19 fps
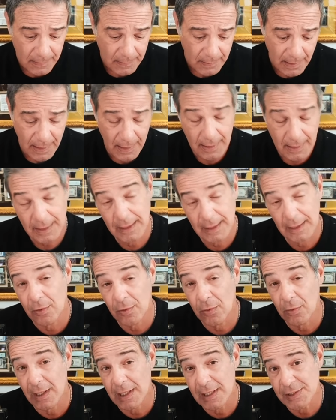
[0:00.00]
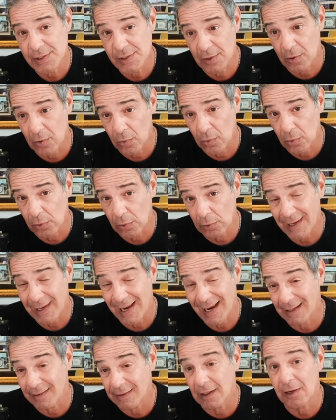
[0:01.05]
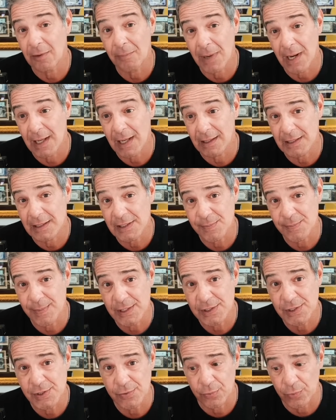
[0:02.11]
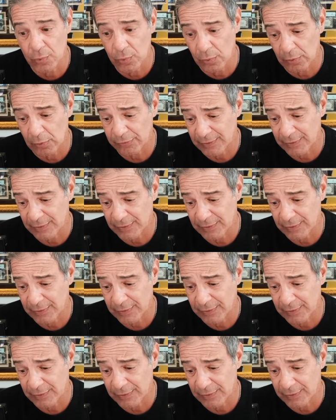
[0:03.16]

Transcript: and he who has the gold and the commodities makes the rules.